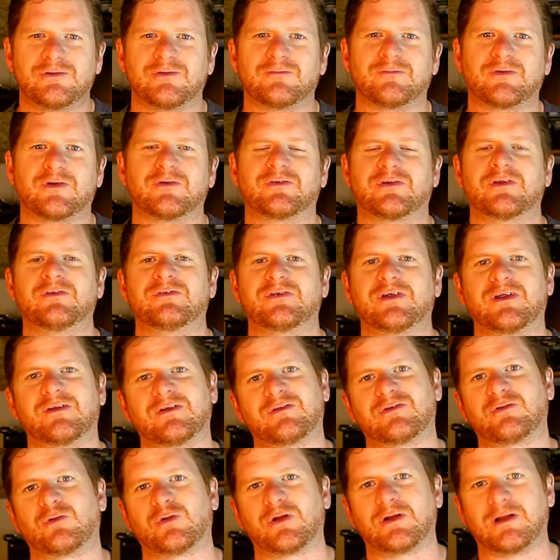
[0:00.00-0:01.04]
If Kaczynski had
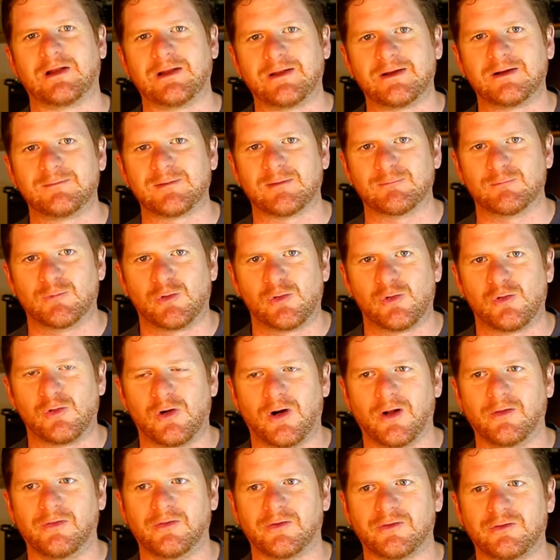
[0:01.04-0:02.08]
sold it a little bit
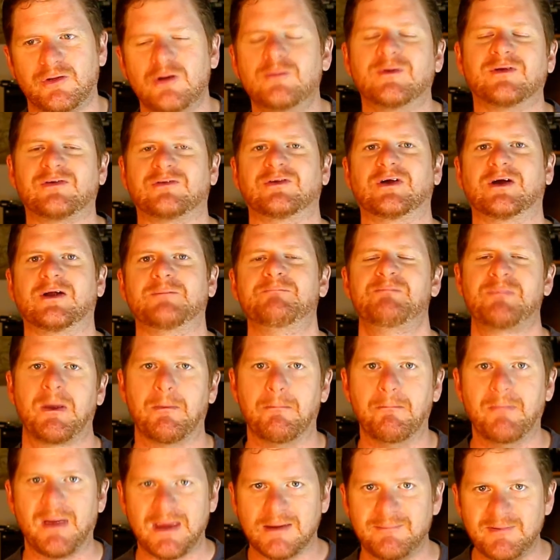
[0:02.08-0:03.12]
more on the humour side,
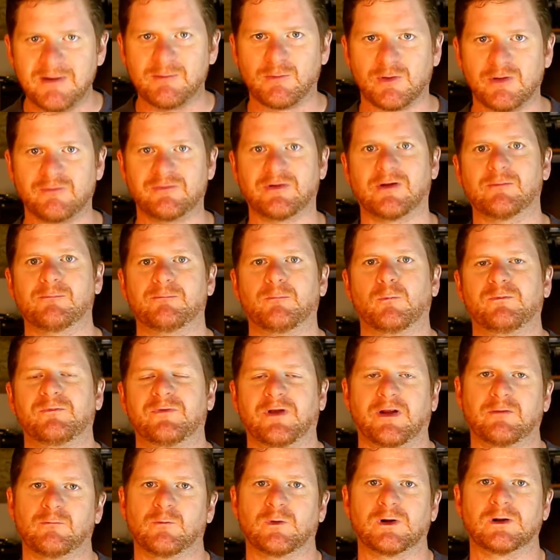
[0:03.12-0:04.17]
maybe it would have
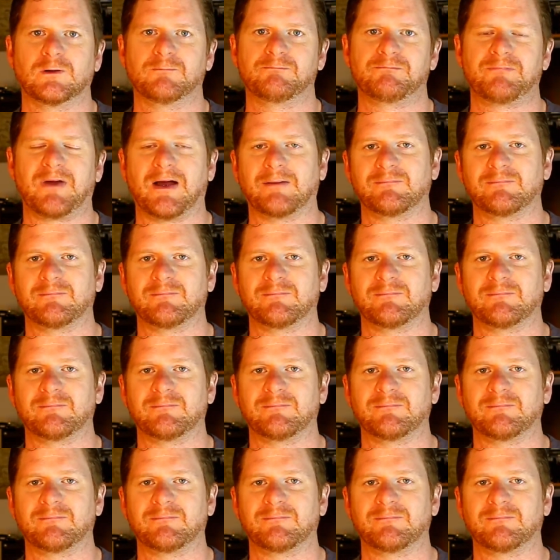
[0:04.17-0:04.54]
done well.